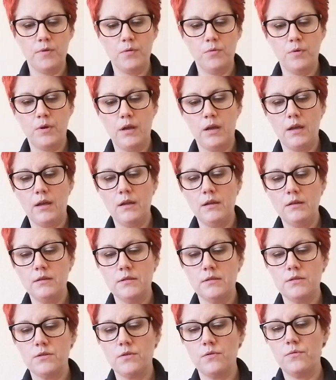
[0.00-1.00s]
Okay,
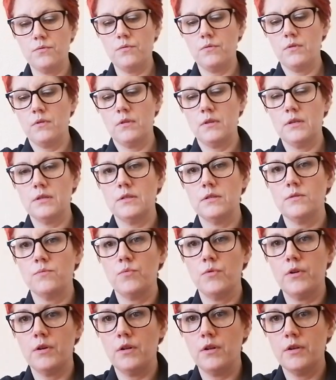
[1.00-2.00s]
so this is
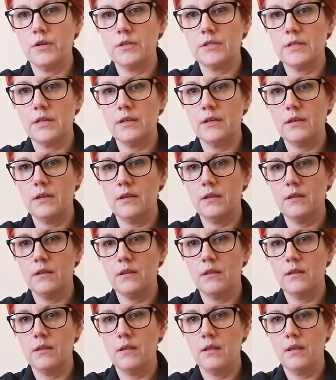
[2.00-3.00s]
what it looks like.
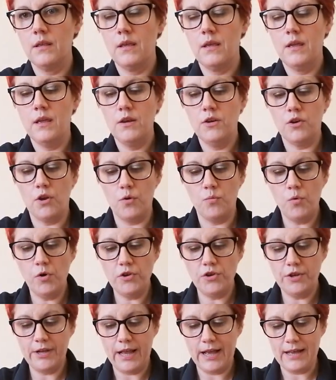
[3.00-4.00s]
Now
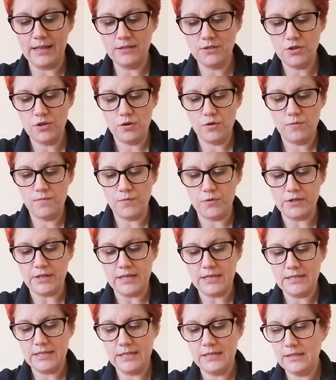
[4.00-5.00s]
what you can do for
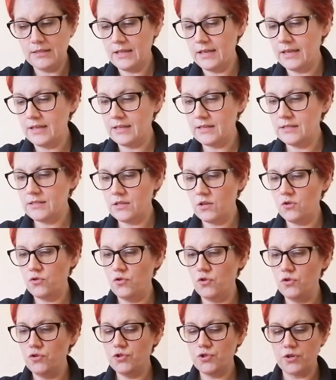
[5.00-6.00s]
detail is
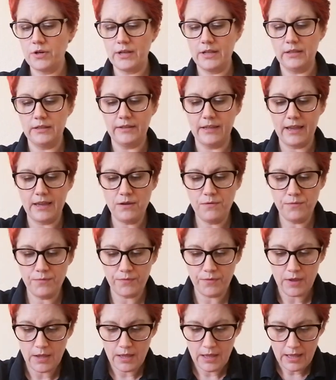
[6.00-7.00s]
use your little
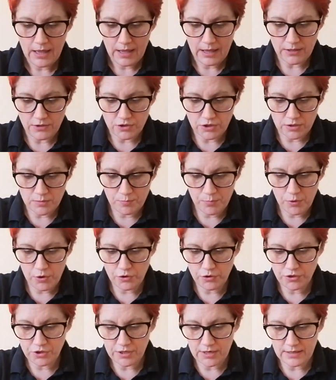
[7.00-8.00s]
knife and just
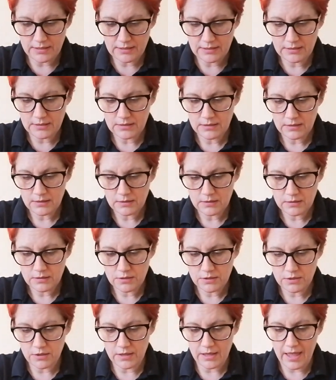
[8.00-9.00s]
push in
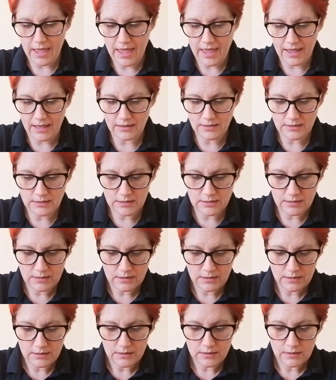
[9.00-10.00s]
to the end
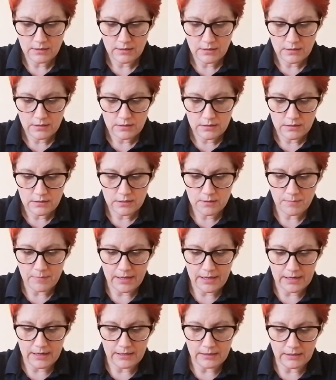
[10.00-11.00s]
to
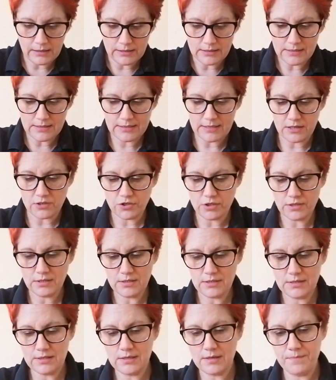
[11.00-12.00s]
make little
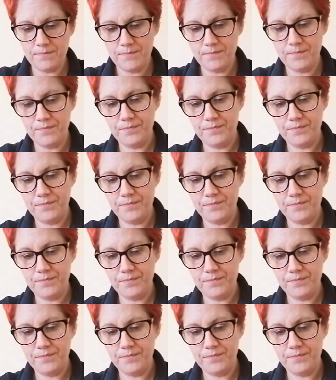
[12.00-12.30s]
incisions.